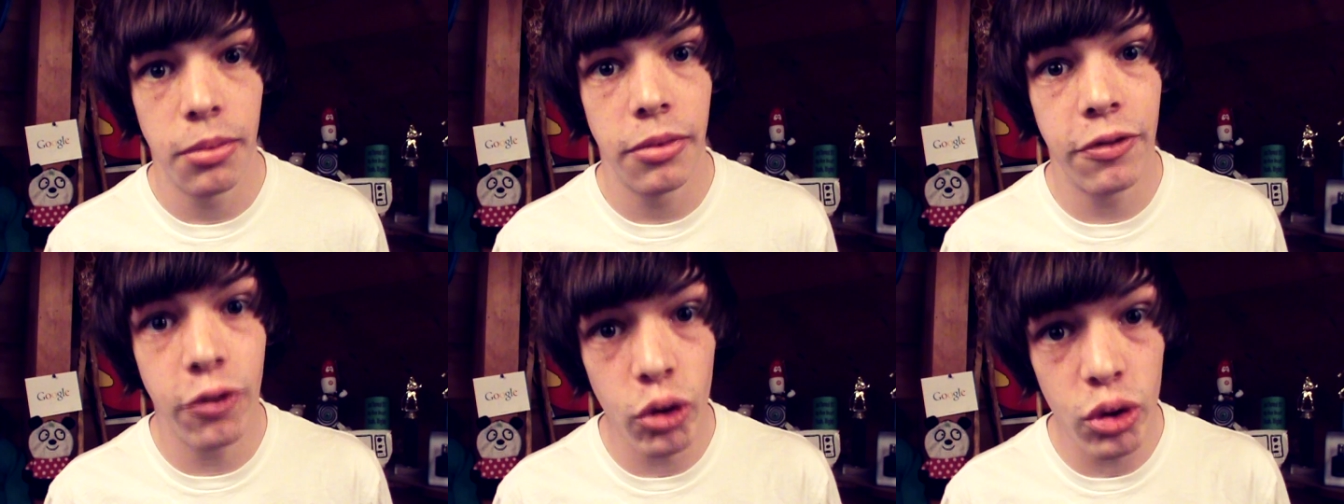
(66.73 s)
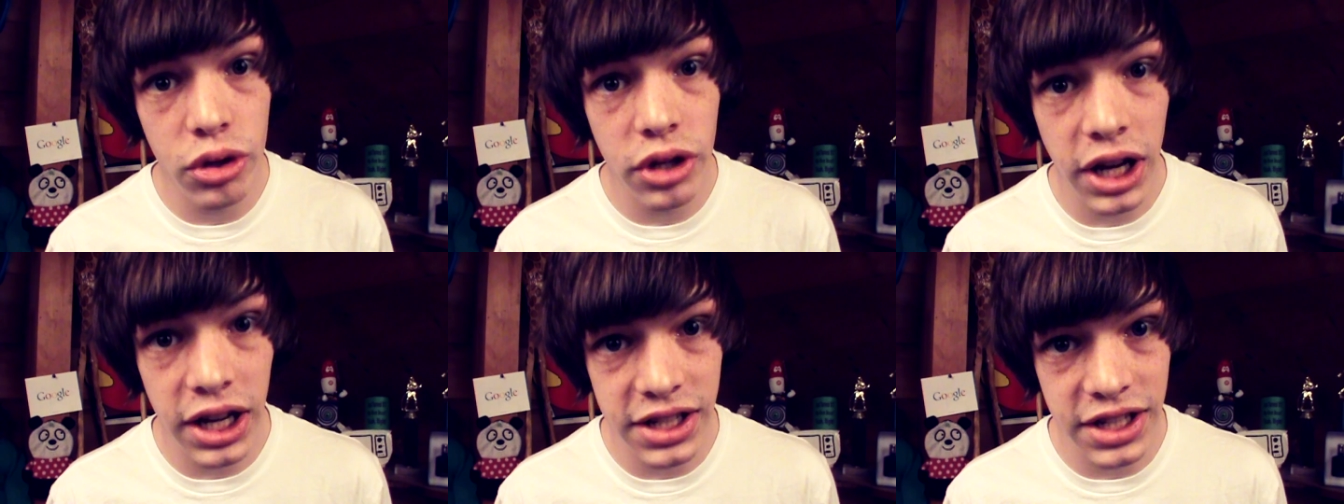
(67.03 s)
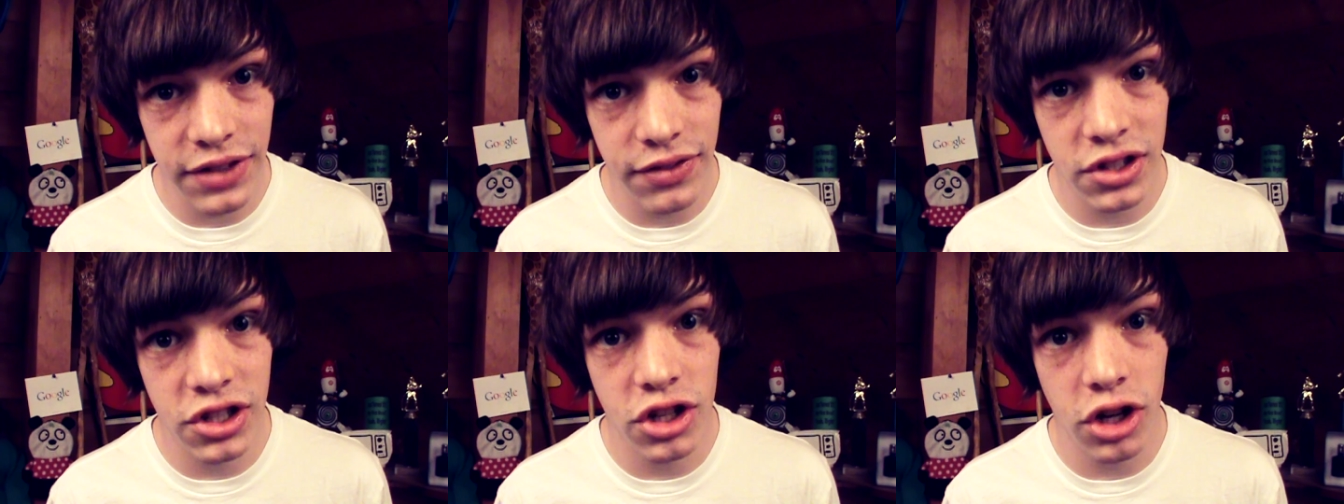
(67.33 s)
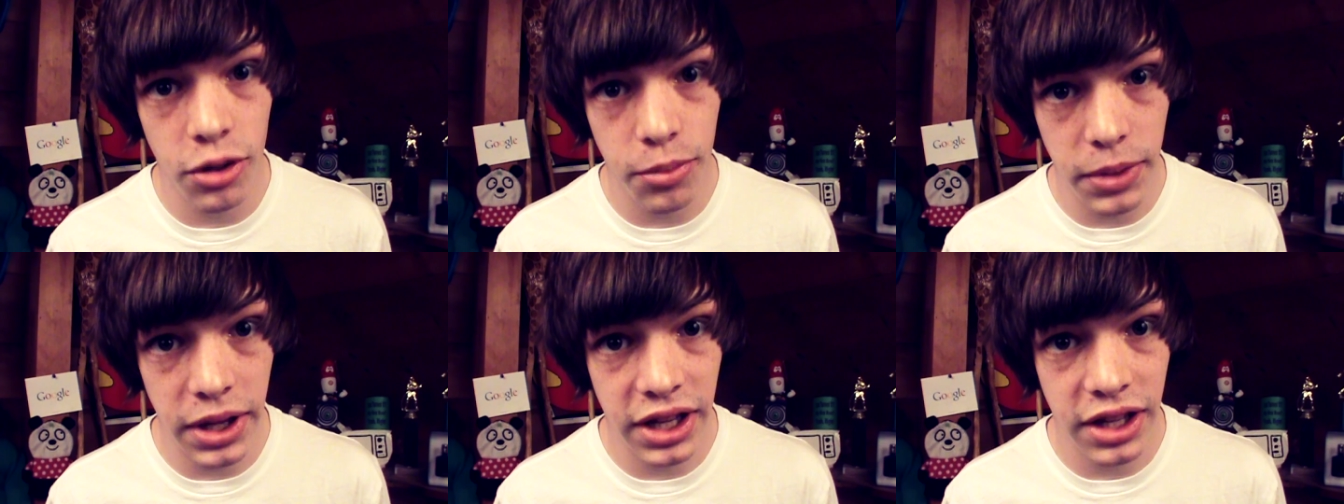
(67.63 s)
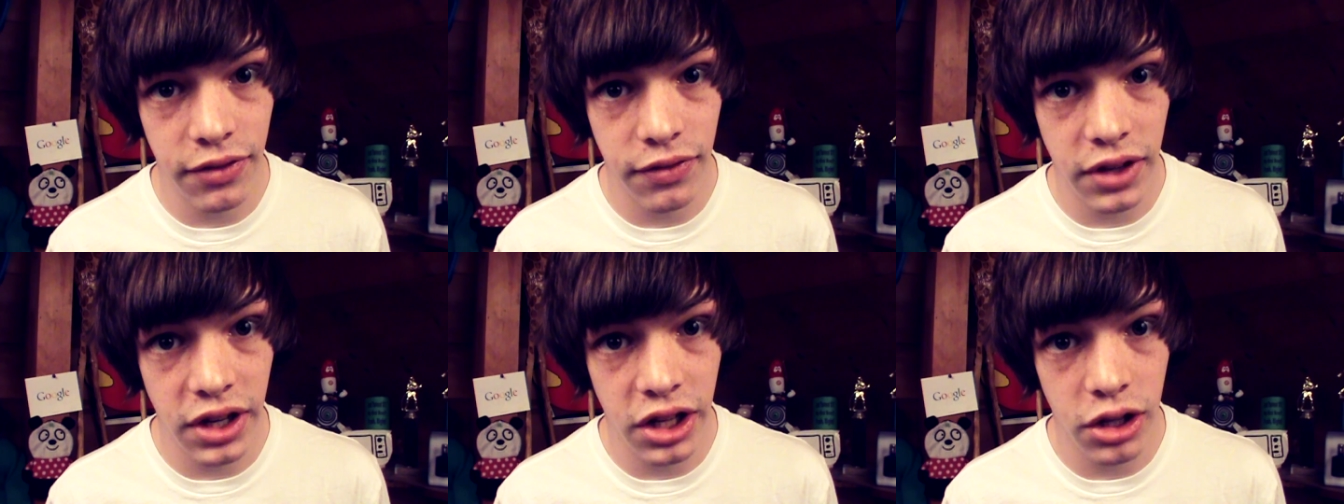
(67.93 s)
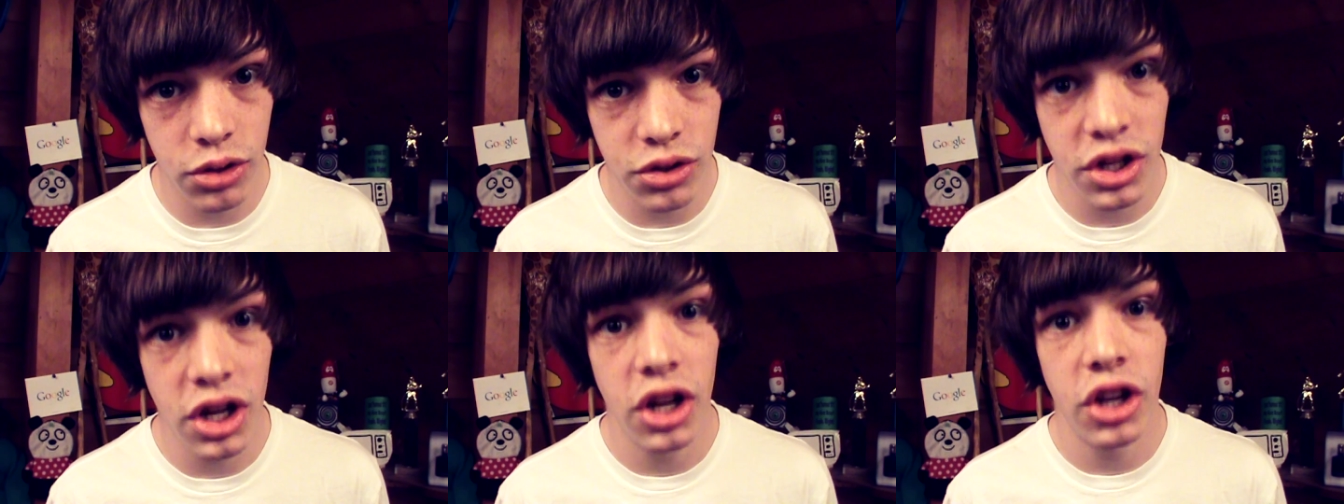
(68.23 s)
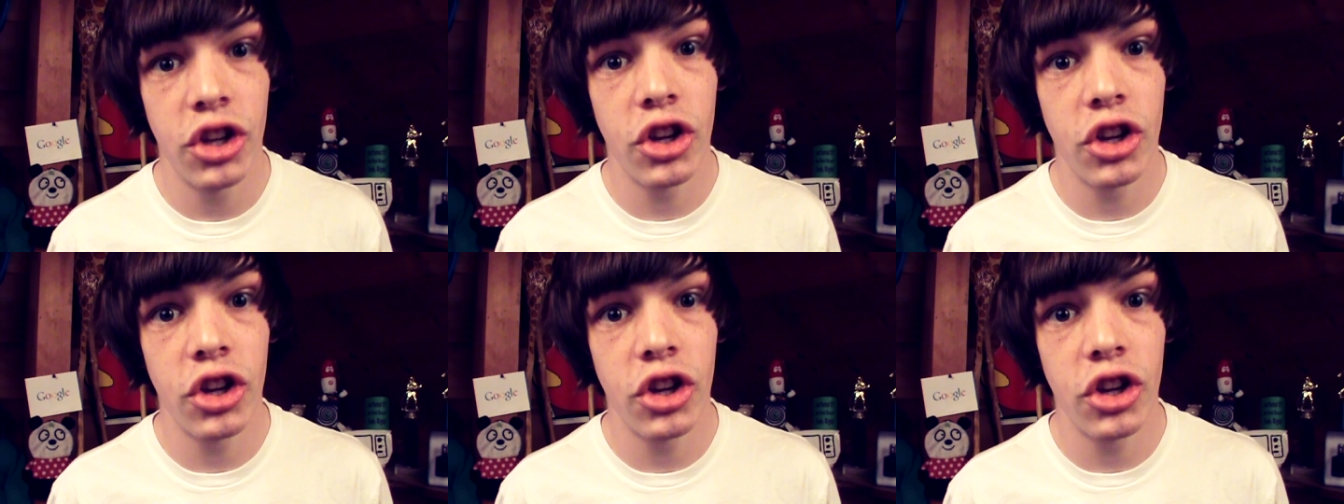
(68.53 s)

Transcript: Before you guys even start making videos,